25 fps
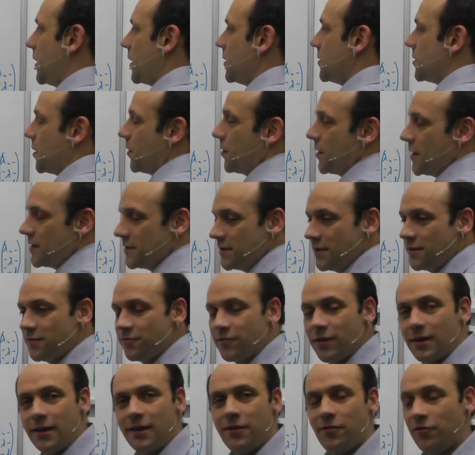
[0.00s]
So this is
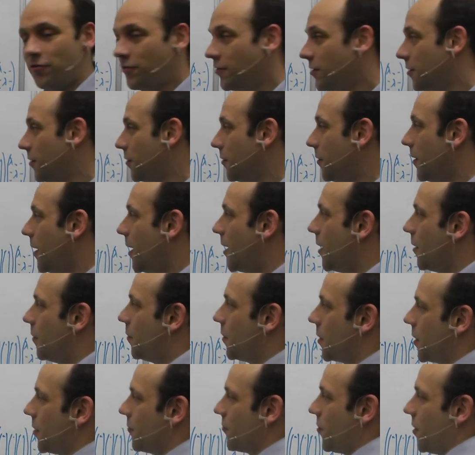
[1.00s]
really true
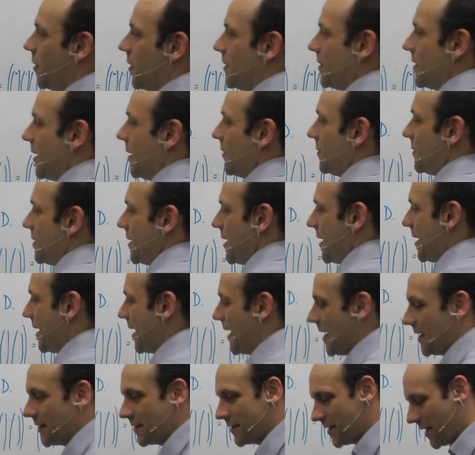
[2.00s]
when I write down d and
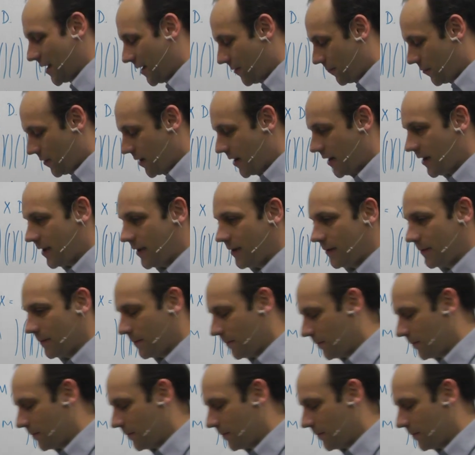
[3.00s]
x that way.